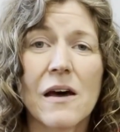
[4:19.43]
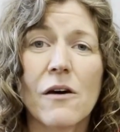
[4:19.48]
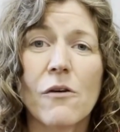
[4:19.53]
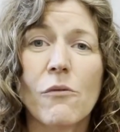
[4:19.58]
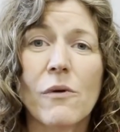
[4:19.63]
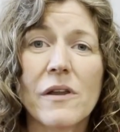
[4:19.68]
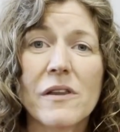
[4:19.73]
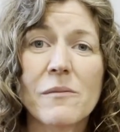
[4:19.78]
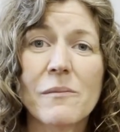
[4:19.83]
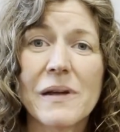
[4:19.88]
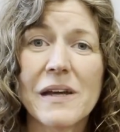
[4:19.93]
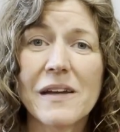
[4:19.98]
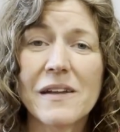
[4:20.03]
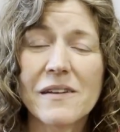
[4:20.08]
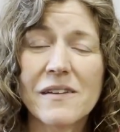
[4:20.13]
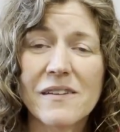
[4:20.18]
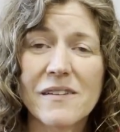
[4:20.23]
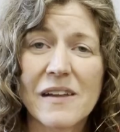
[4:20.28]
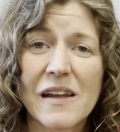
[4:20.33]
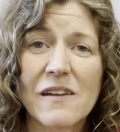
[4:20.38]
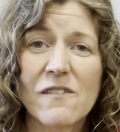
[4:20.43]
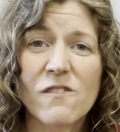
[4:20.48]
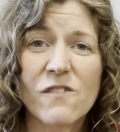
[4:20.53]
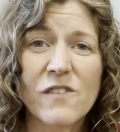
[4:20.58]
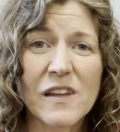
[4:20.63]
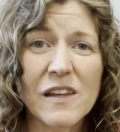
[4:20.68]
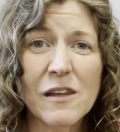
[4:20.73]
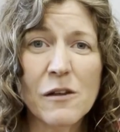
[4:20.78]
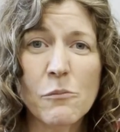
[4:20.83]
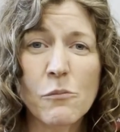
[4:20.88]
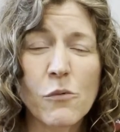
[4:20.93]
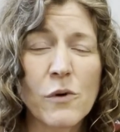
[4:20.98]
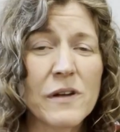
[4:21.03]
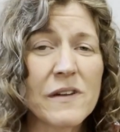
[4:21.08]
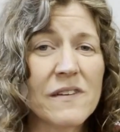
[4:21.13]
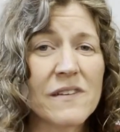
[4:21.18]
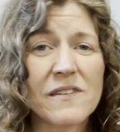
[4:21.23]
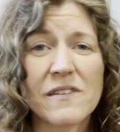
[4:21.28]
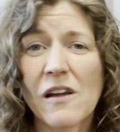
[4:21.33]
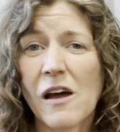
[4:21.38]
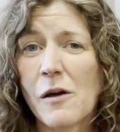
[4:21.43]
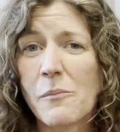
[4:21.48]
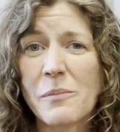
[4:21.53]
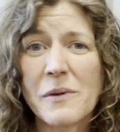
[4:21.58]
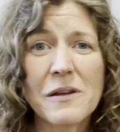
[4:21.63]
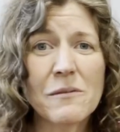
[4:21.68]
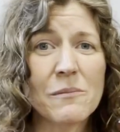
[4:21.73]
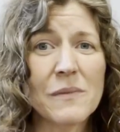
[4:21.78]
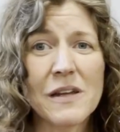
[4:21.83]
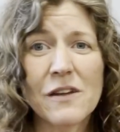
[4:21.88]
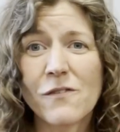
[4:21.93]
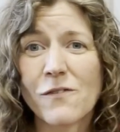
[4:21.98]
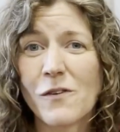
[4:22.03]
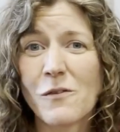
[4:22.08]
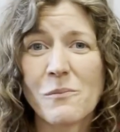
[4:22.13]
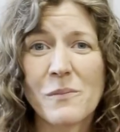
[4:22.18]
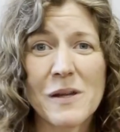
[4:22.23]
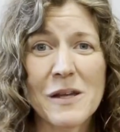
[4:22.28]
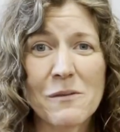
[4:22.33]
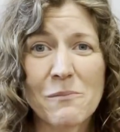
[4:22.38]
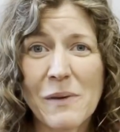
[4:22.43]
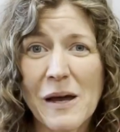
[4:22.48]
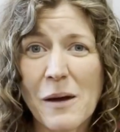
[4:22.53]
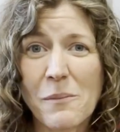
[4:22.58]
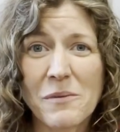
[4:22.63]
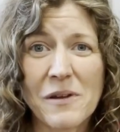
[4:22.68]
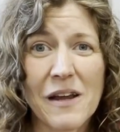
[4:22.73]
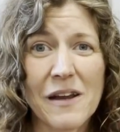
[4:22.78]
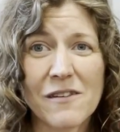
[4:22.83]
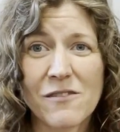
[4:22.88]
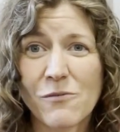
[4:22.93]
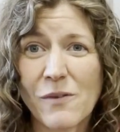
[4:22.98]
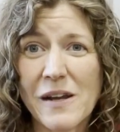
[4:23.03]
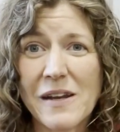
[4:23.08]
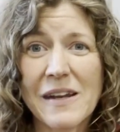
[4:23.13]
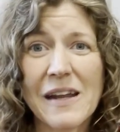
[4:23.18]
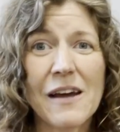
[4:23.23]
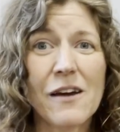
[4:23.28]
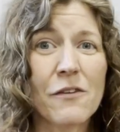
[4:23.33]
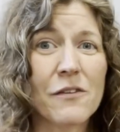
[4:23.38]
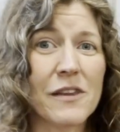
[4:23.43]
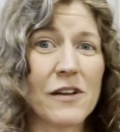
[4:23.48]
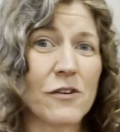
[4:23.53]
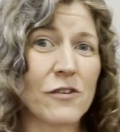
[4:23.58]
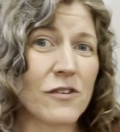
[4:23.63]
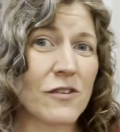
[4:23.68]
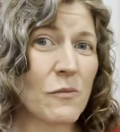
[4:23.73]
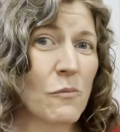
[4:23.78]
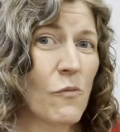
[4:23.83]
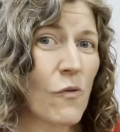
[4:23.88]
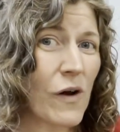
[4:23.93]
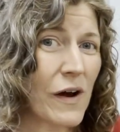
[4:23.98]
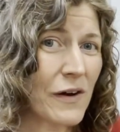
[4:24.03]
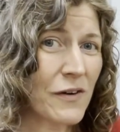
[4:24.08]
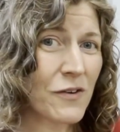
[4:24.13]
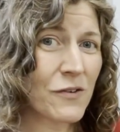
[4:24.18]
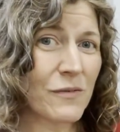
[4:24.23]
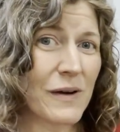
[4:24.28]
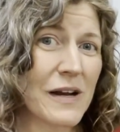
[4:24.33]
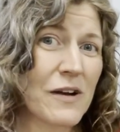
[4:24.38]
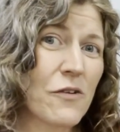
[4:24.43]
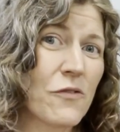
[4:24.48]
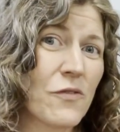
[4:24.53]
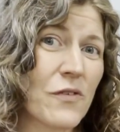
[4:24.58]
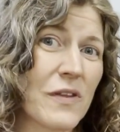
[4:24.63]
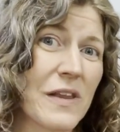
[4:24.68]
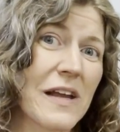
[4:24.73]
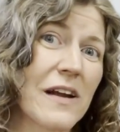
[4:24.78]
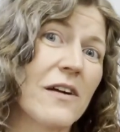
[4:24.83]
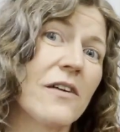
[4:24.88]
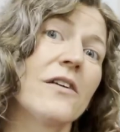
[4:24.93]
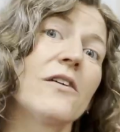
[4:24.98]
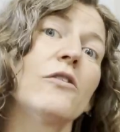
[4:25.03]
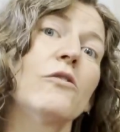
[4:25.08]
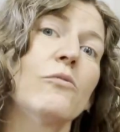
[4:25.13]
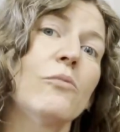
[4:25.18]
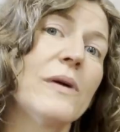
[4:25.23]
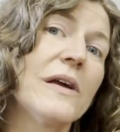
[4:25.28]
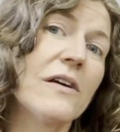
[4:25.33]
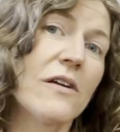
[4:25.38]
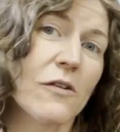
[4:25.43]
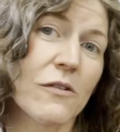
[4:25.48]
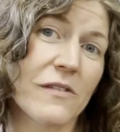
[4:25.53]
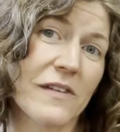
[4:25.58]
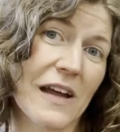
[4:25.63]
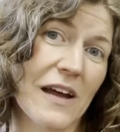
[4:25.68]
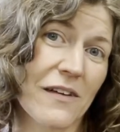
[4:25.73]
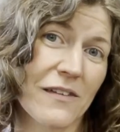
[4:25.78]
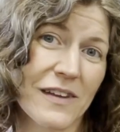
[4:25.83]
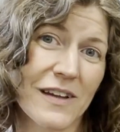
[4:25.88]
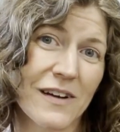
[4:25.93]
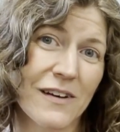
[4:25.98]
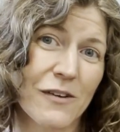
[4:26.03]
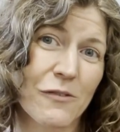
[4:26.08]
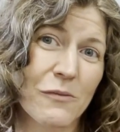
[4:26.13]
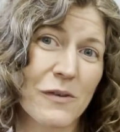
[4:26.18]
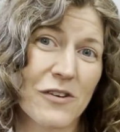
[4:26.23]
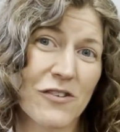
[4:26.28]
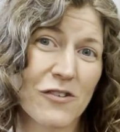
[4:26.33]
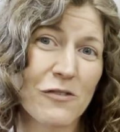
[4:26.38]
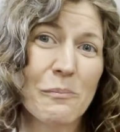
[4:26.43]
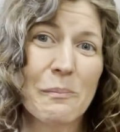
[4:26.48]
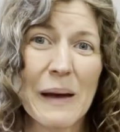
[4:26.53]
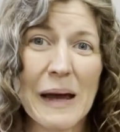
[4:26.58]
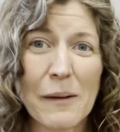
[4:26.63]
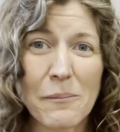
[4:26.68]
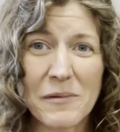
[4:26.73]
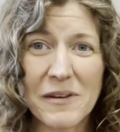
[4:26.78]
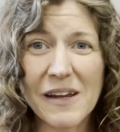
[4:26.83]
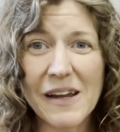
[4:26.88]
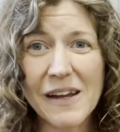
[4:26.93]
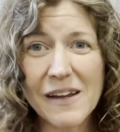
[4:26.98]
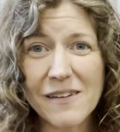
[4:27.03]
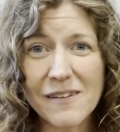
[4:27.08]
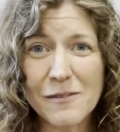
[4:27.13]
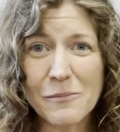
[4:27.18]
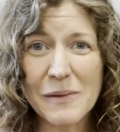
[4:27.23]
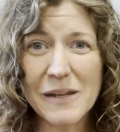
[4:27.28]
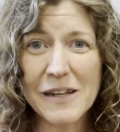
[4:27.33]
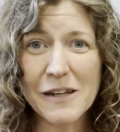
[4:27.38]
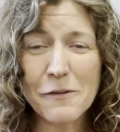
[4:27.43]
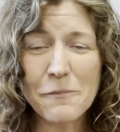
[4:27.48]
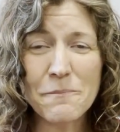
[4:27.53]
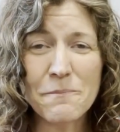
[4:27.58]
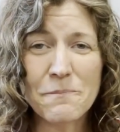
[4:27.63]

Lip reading: Well, the man said, "Philip, what's stopping me from being baptized right now? There's some water right over there. Could we go down there? Would you baptize me?"